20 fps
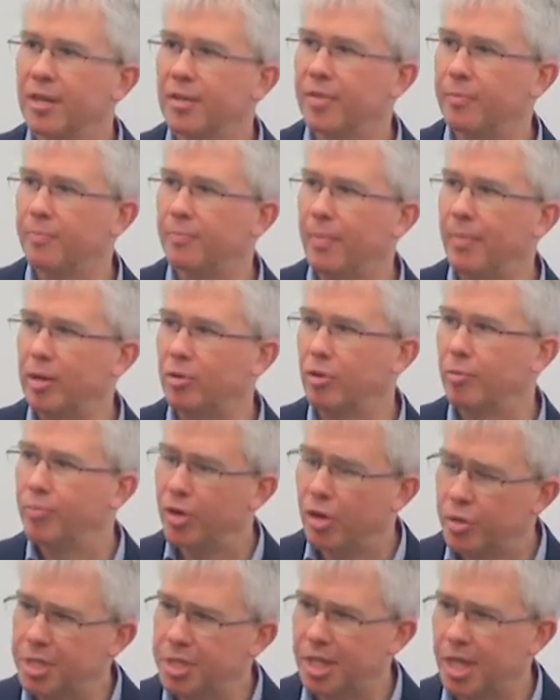The
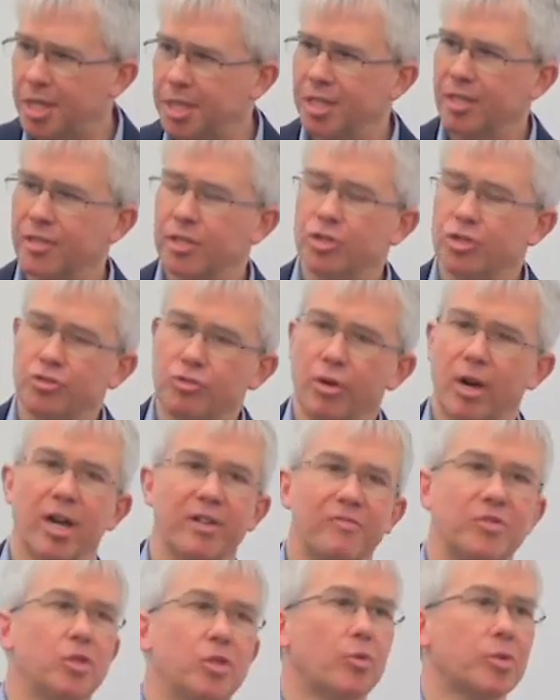microprocessor that
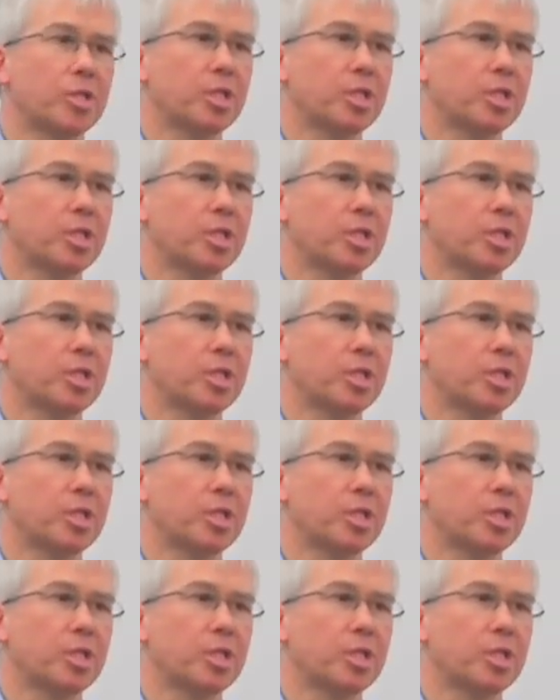drives your